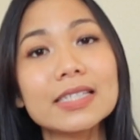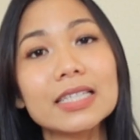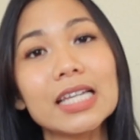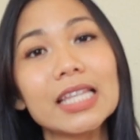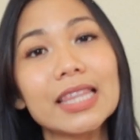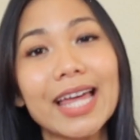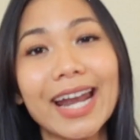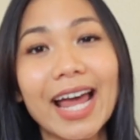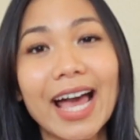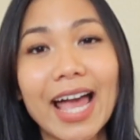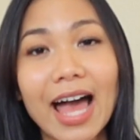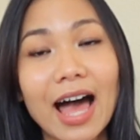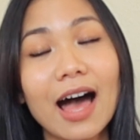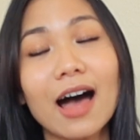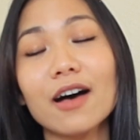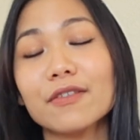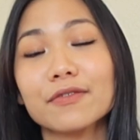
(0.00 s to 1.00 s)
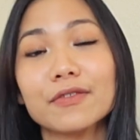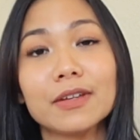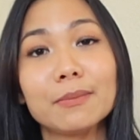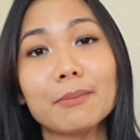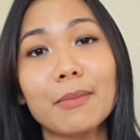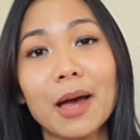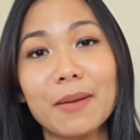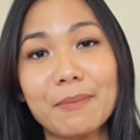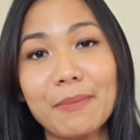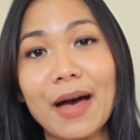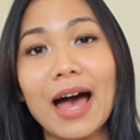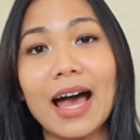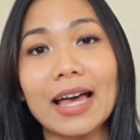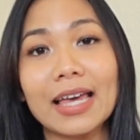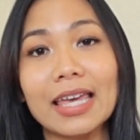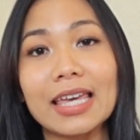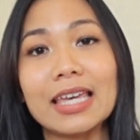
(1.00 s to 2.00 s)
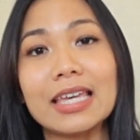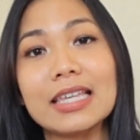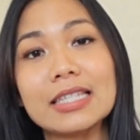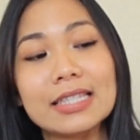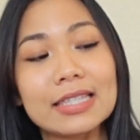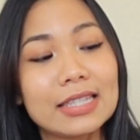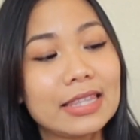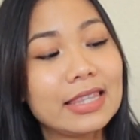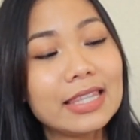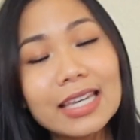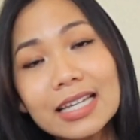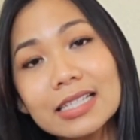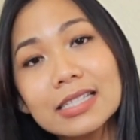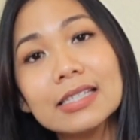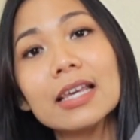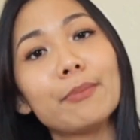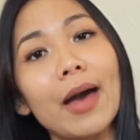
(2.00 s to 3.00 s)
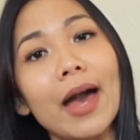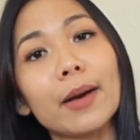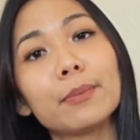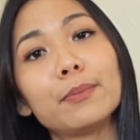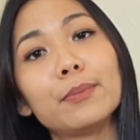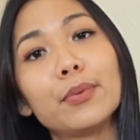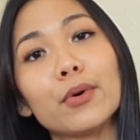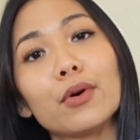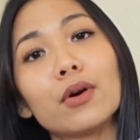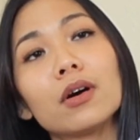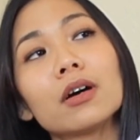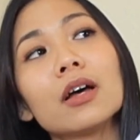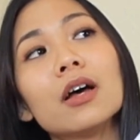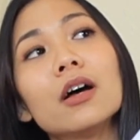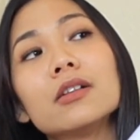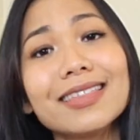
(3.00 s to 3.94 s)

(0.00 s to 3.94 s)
thing that I have in my bag is this Macbook.